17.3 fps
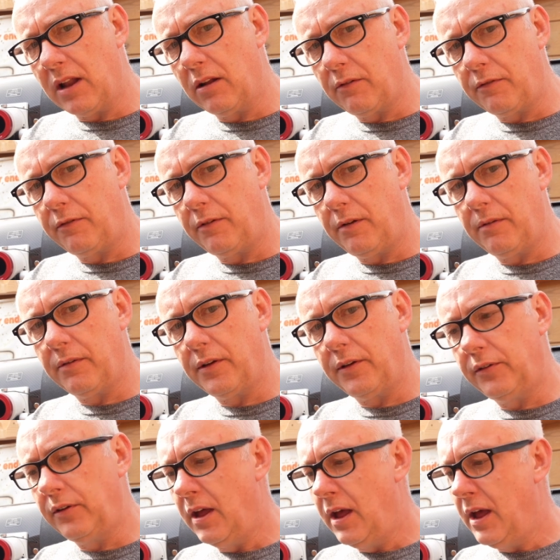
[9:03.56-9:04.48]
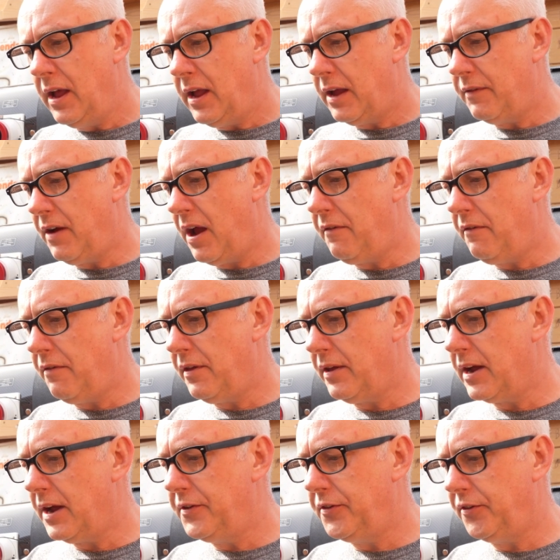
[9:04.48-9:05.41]
look through this, if
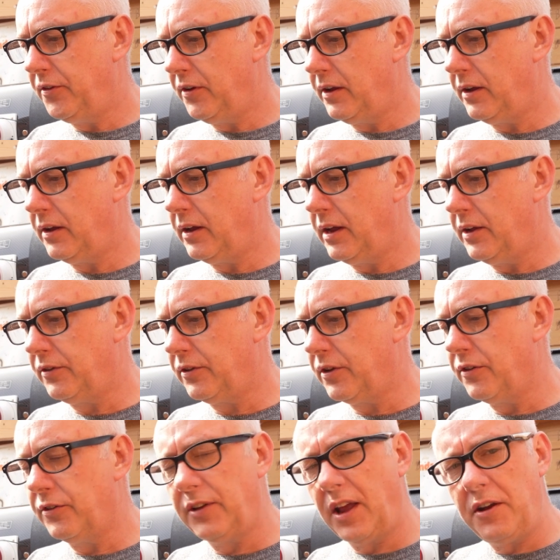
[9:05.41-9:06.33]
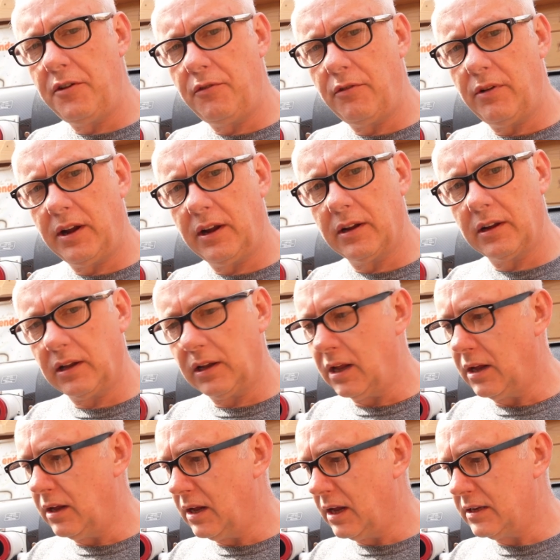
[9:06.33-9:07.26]
everything I see is concentric
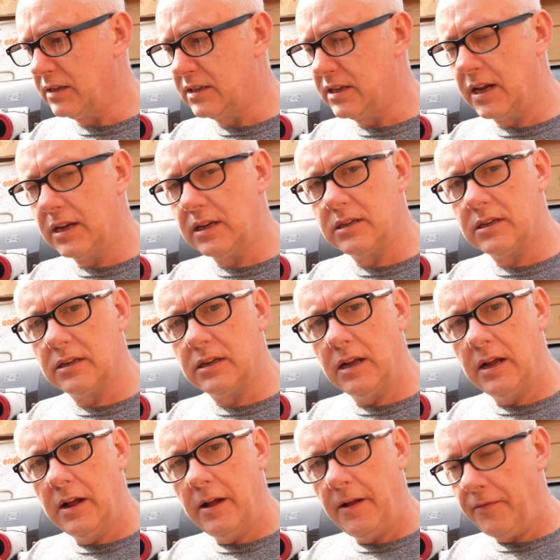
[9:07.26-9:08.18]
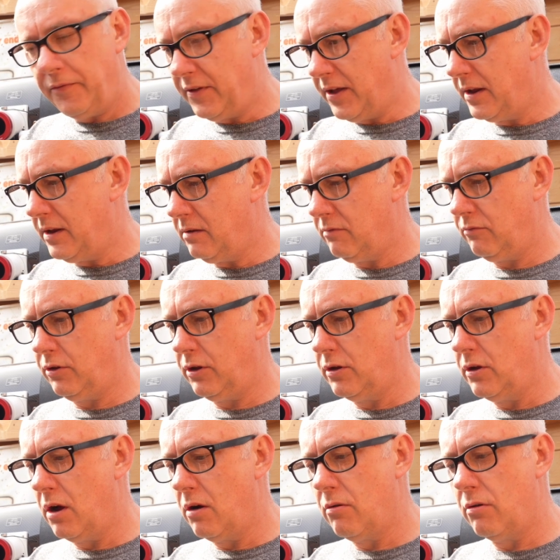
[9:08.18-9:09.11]
and centered, then you
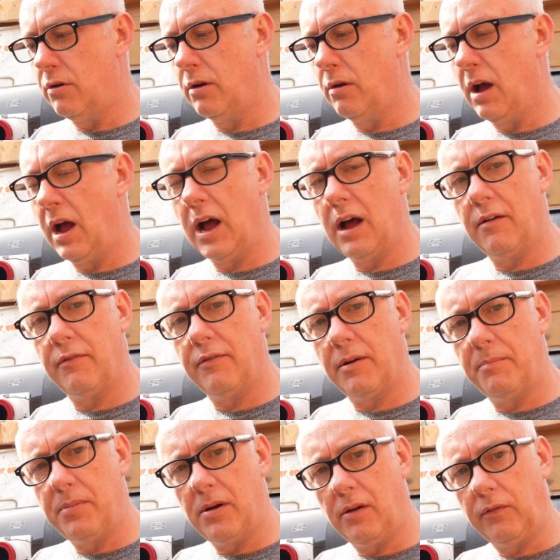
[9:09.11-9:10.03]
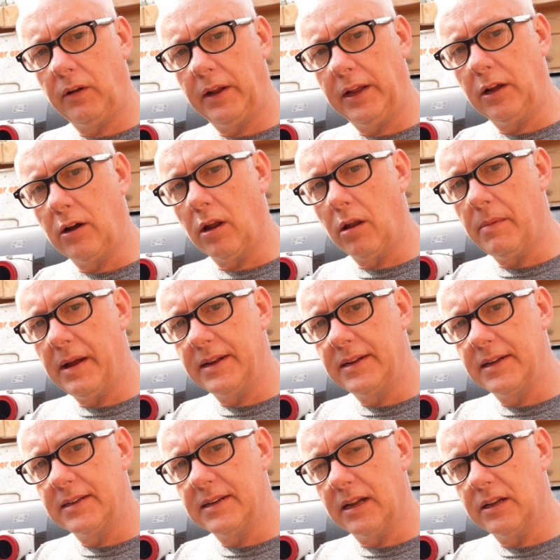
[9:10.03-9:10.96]
know you have a perfectly
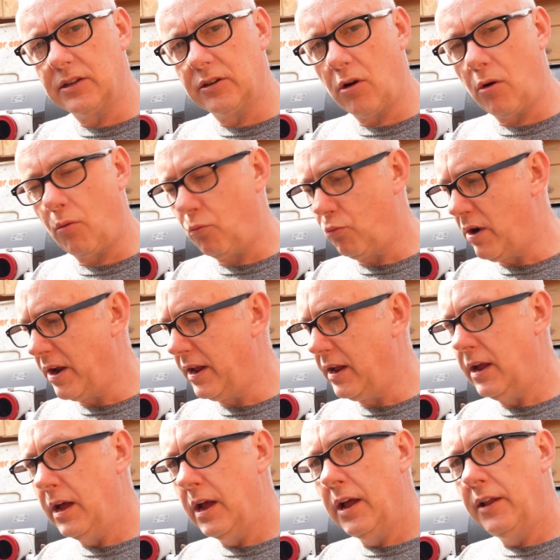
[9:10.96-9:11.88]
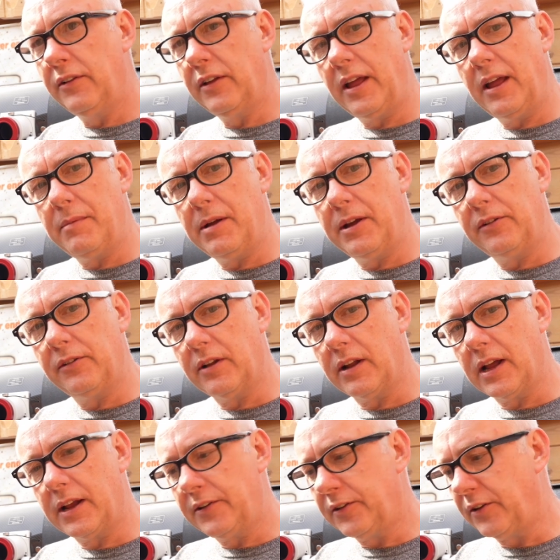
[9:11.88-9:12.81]
collimated telescope ready to image the
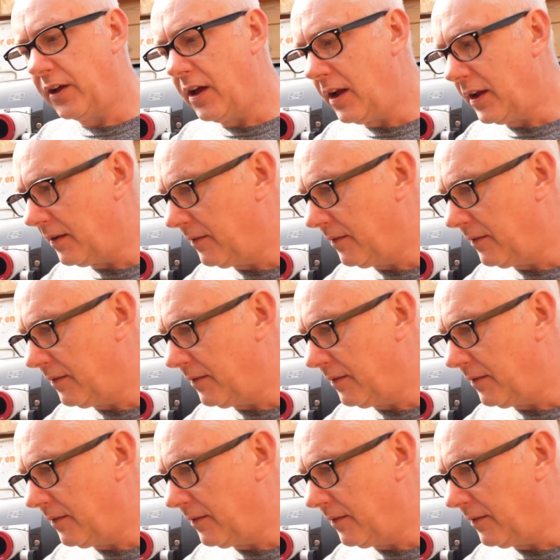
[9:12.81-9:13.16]
night sky.